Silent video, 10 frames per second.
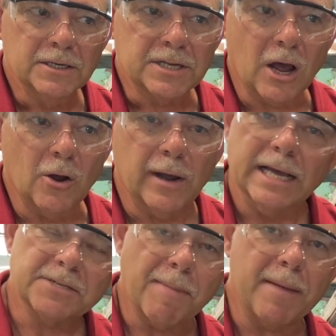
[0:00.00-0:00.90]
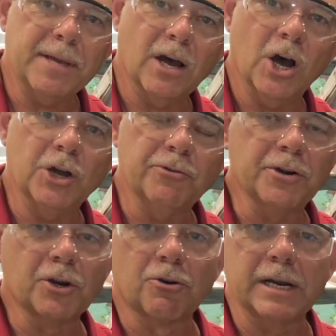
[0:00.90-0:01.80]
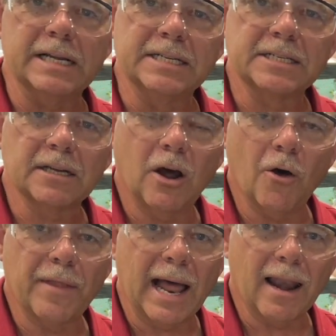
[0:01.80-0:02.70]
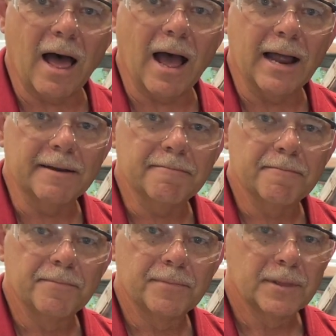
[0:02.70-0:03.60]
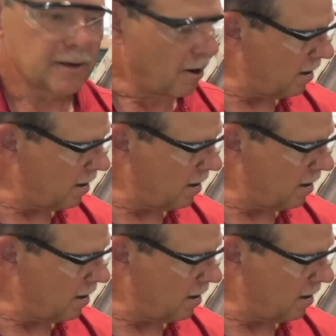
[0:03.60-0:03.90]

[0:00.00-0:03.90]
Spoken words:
So it's maybe 100 degrees on that line. All